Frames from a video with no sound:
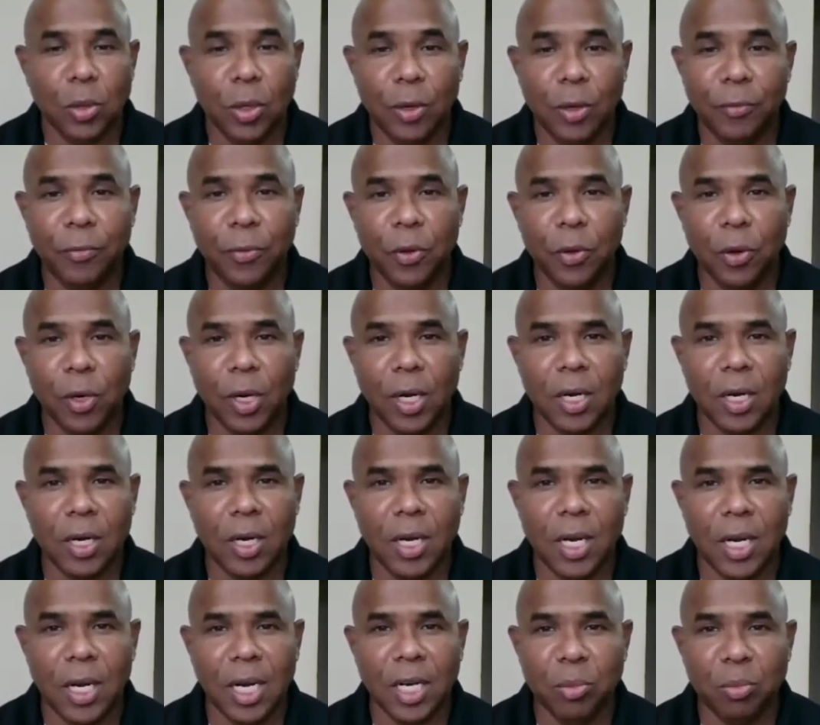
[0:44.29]
if you
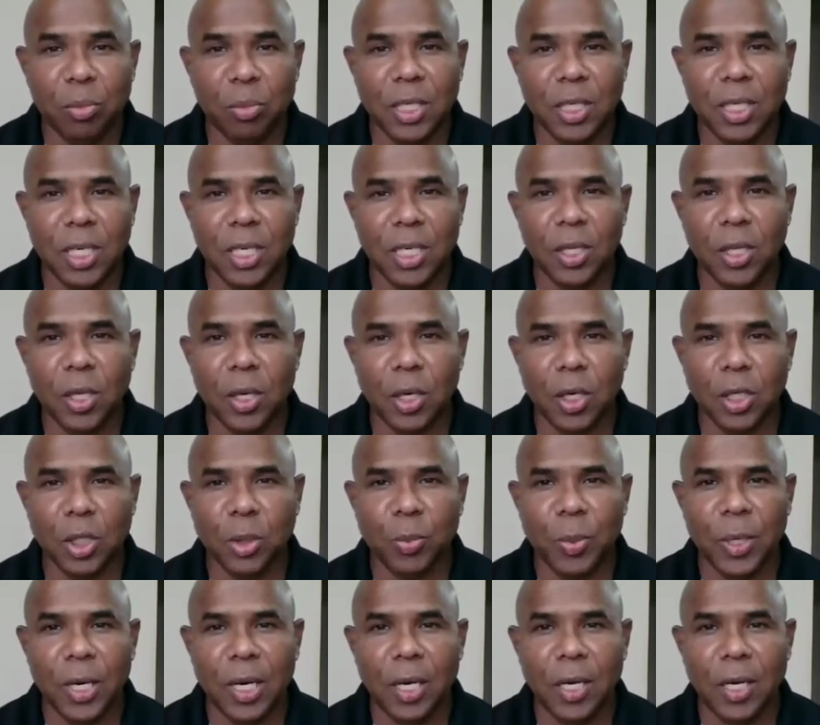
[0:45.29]
are admitted in the
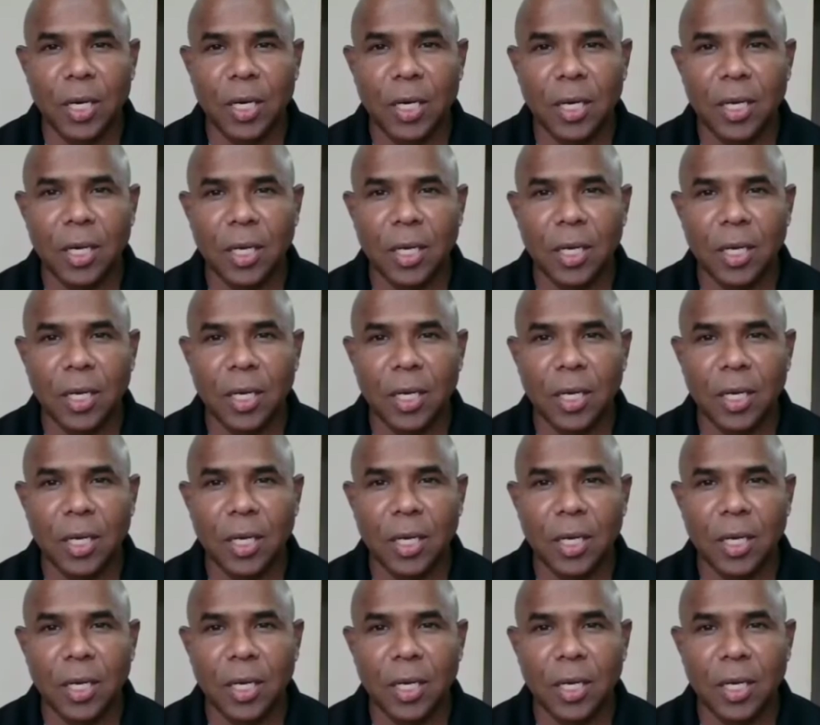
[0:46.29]
hospital,